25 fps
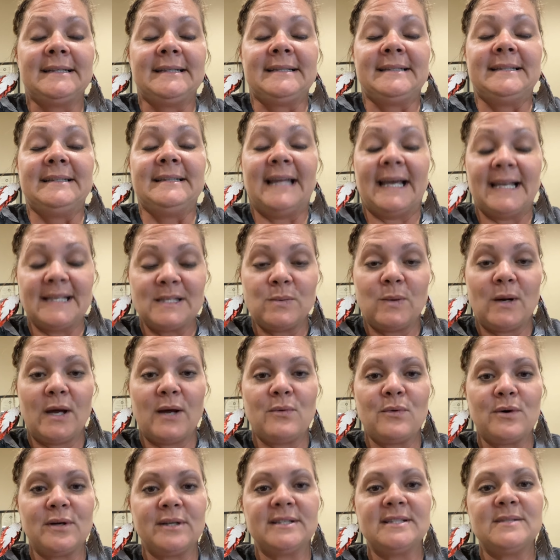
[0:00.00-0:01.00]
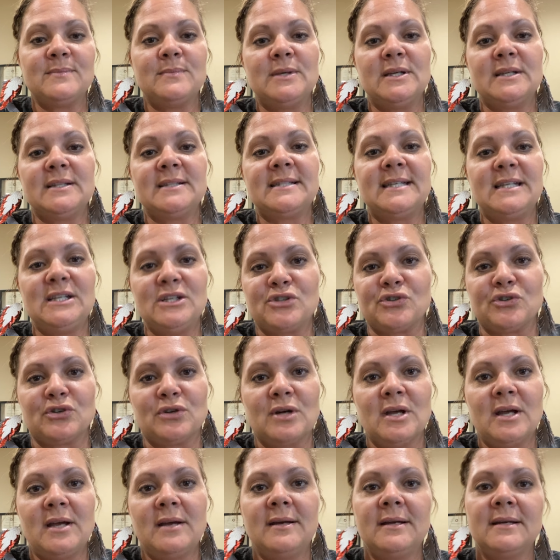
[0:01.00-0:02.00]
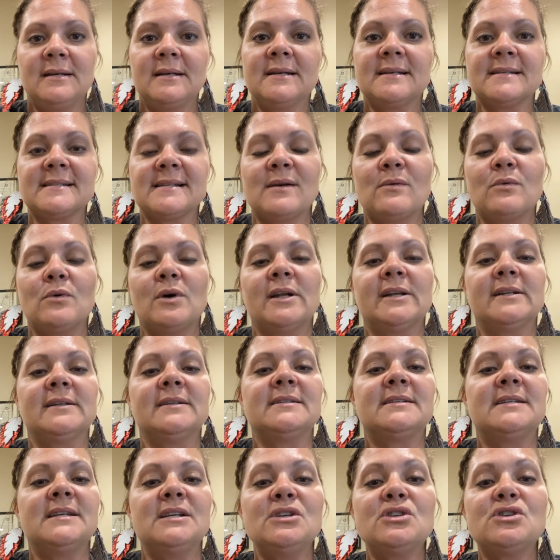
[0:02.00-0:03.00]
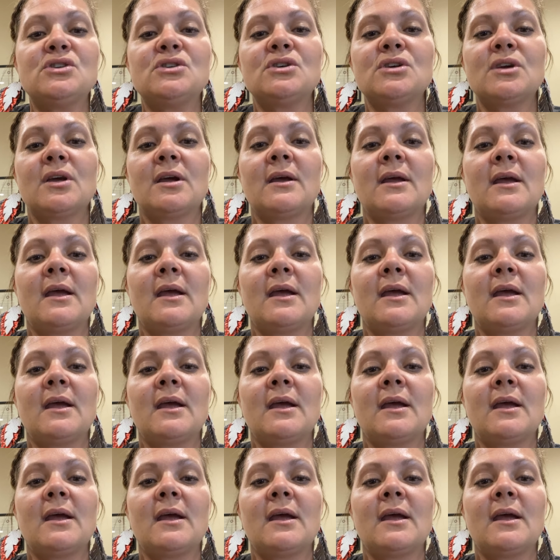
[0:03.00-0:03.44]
that's why I wanted to be a teacher, because I wanted to teach